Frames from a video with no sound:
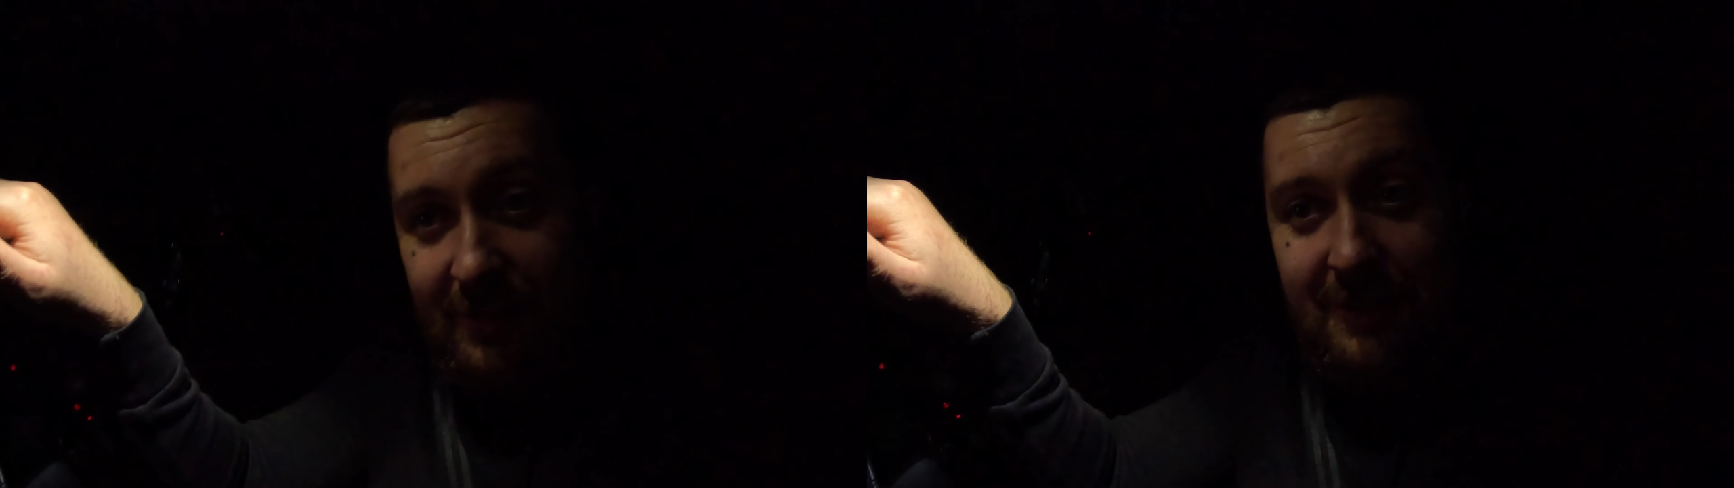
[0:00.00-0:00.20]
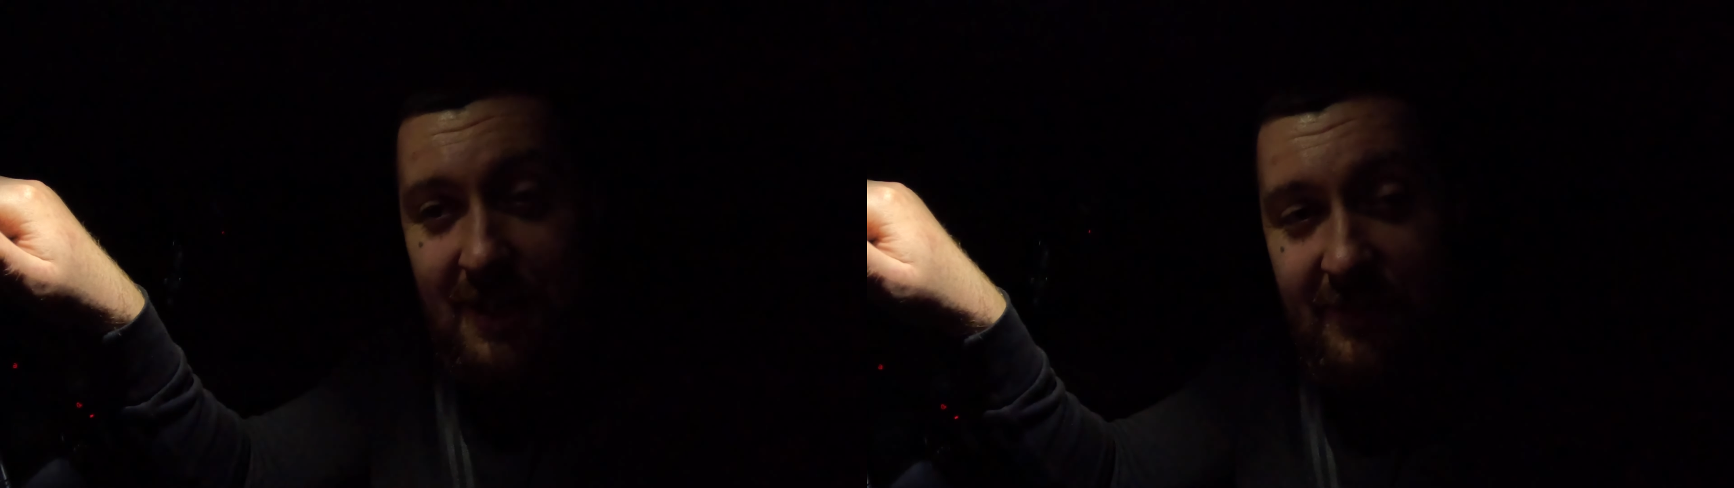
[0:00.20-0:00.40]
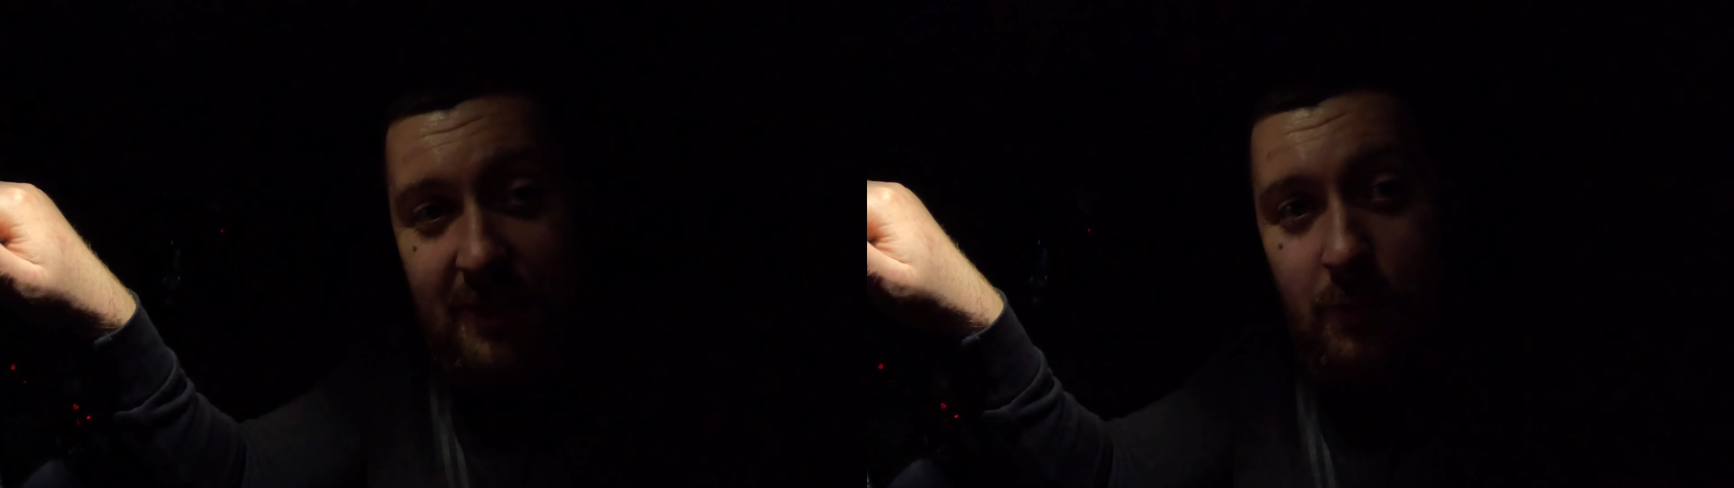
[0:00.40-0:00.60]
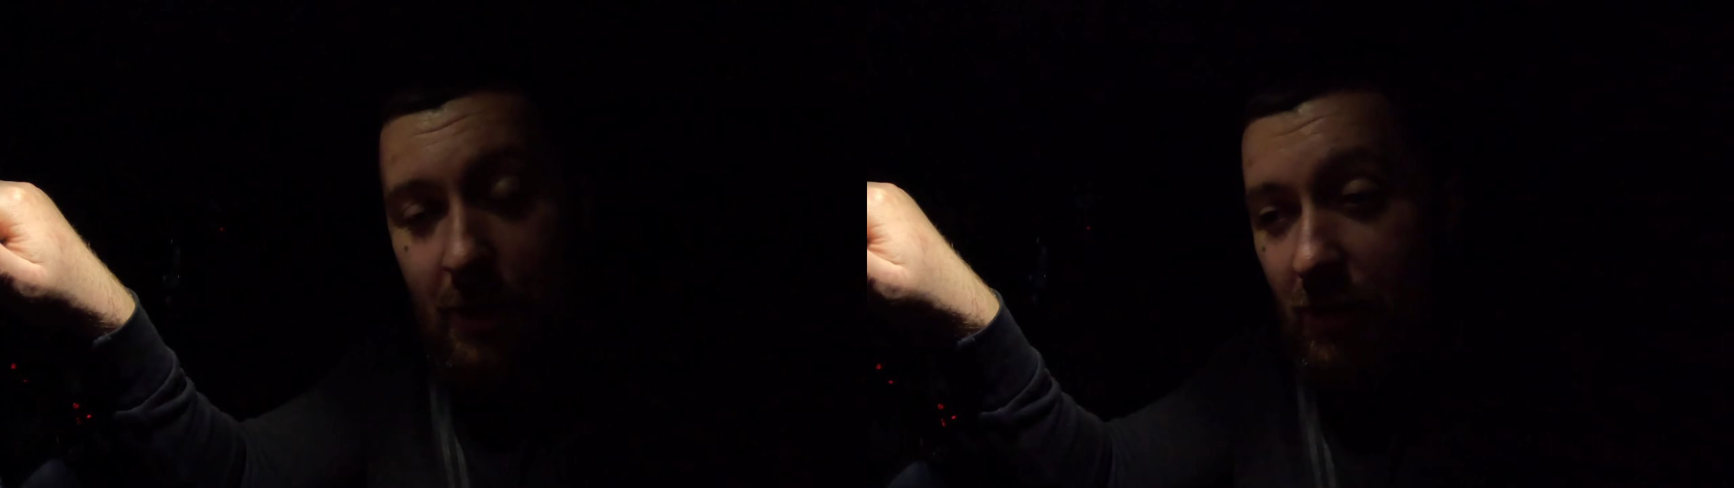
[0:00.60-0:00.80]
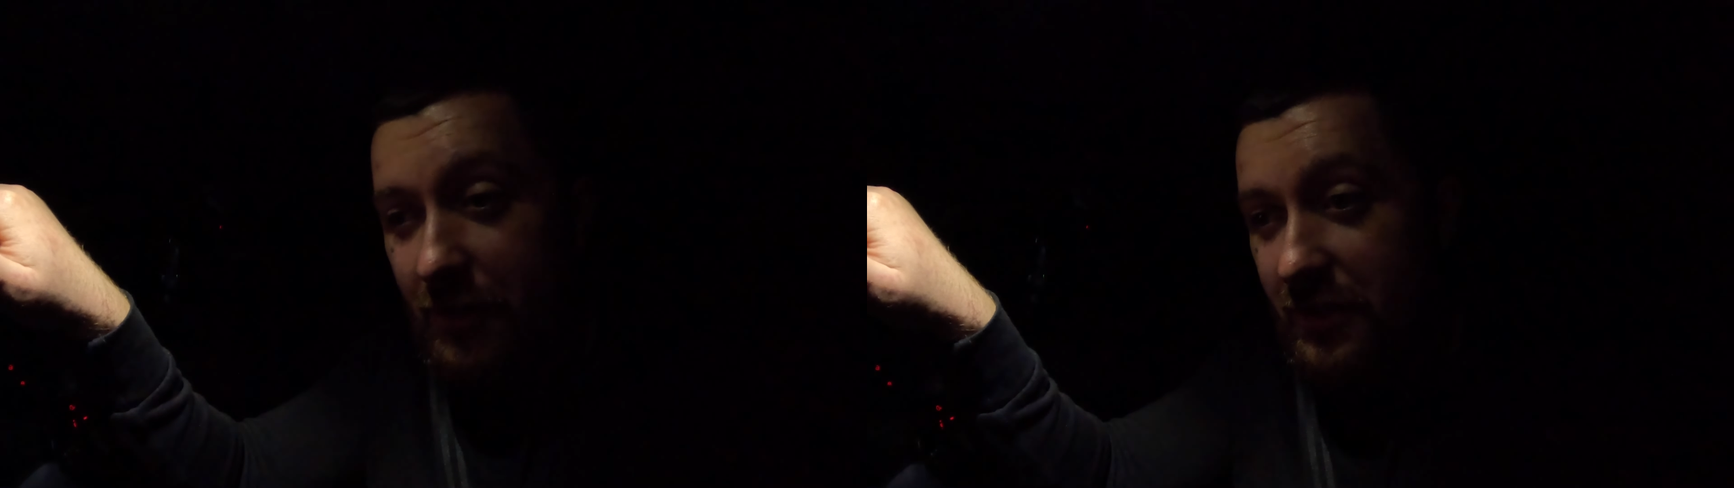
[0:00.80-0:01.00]
because I've had
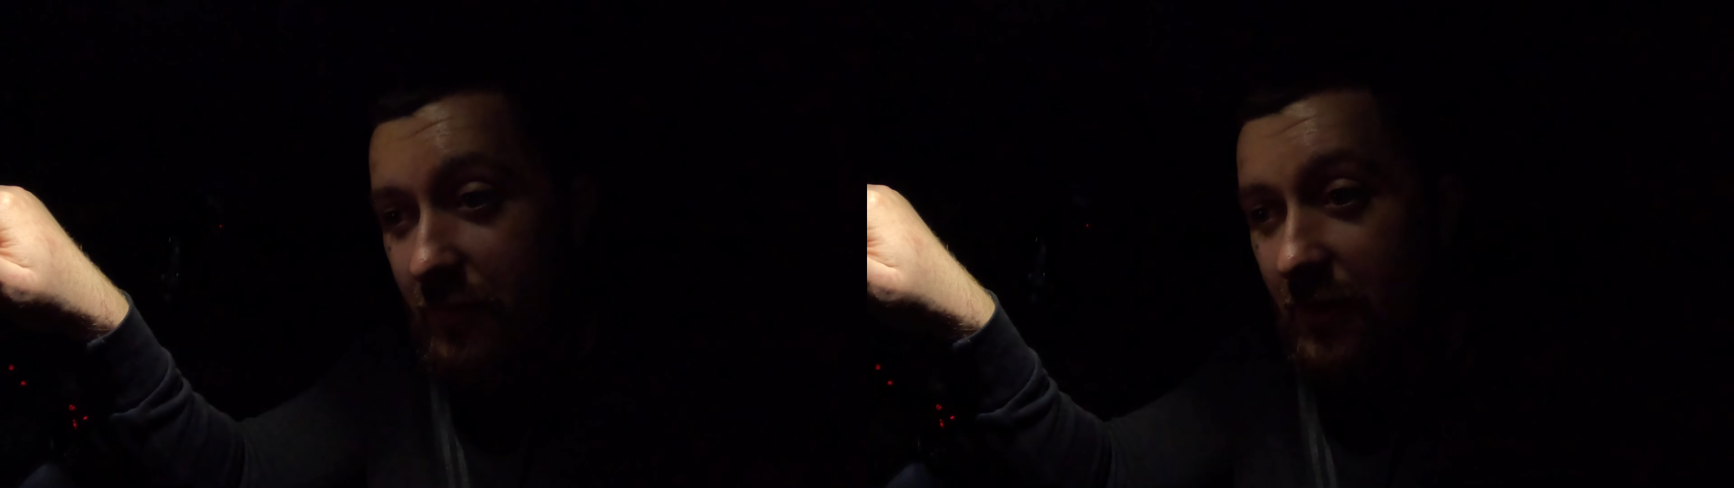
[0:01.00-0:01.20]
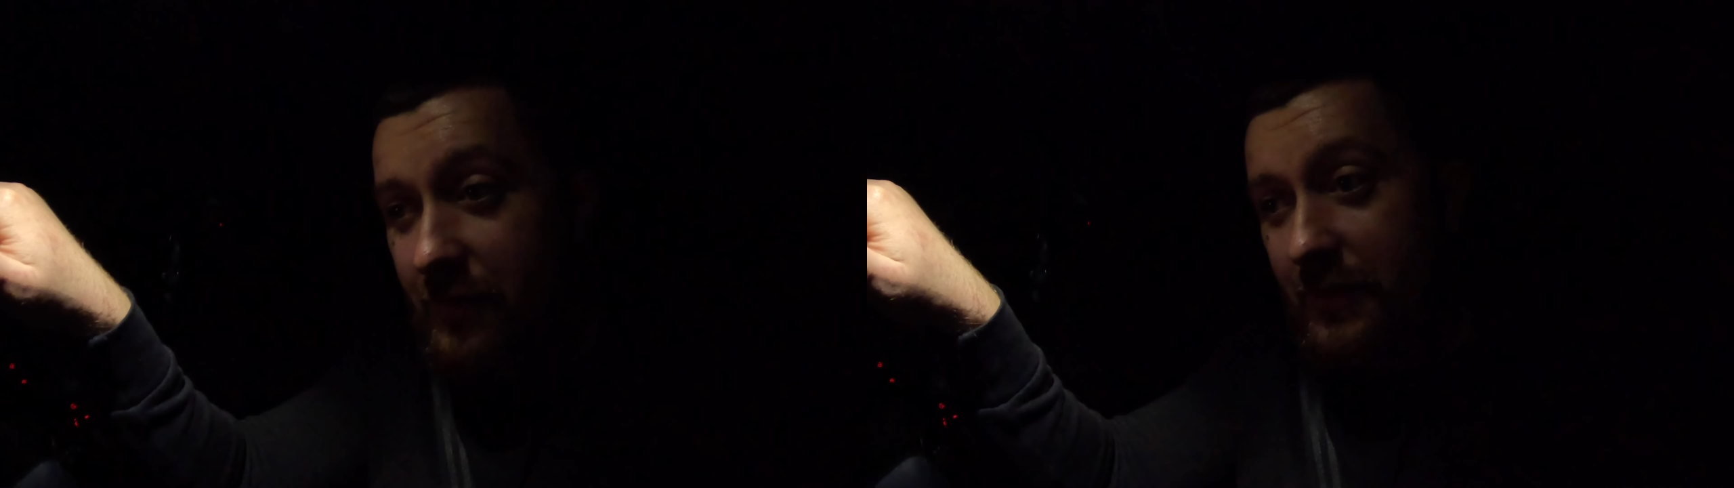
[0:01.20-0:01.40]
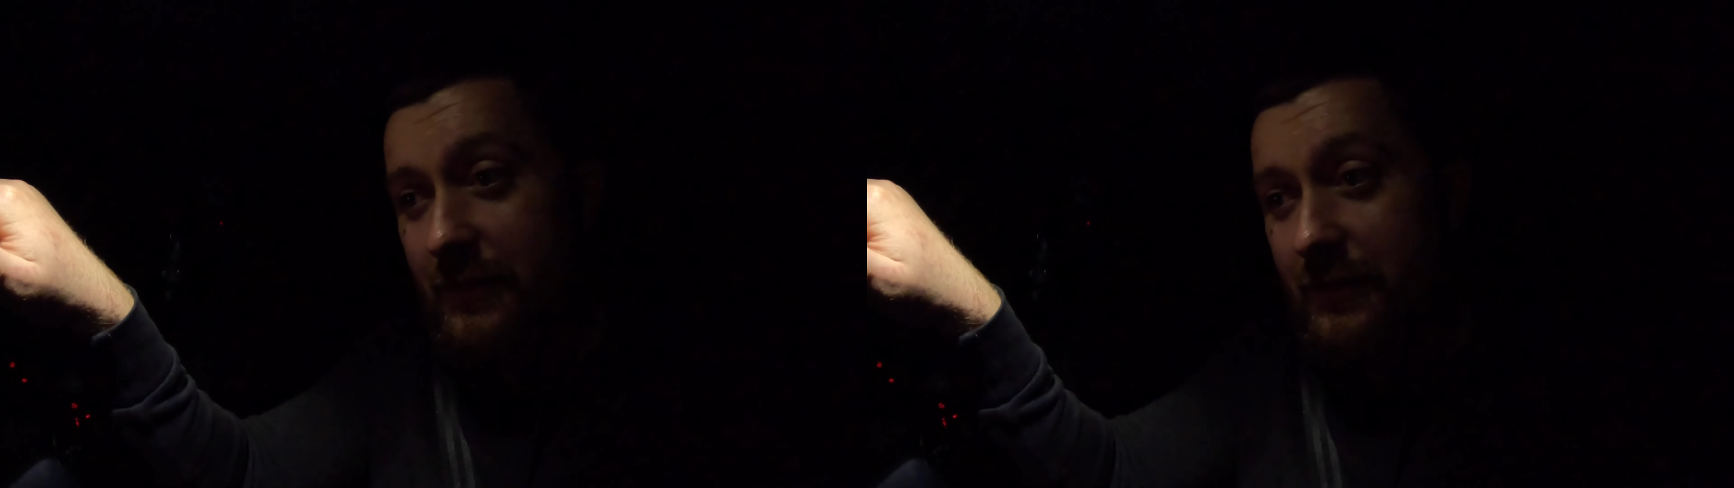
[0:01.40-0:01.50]
quite a lot of stuff off.